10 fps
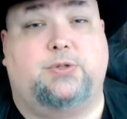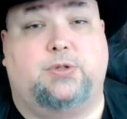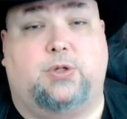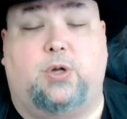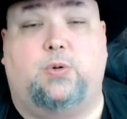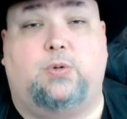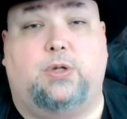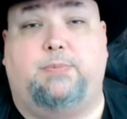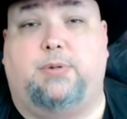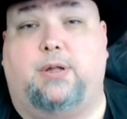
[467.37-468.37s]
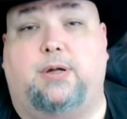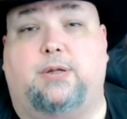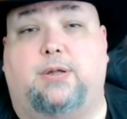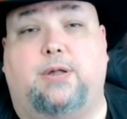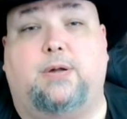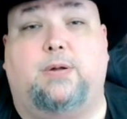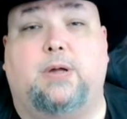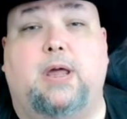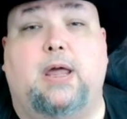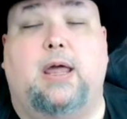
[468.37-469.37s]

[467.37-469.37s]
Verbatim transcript: slowly plug along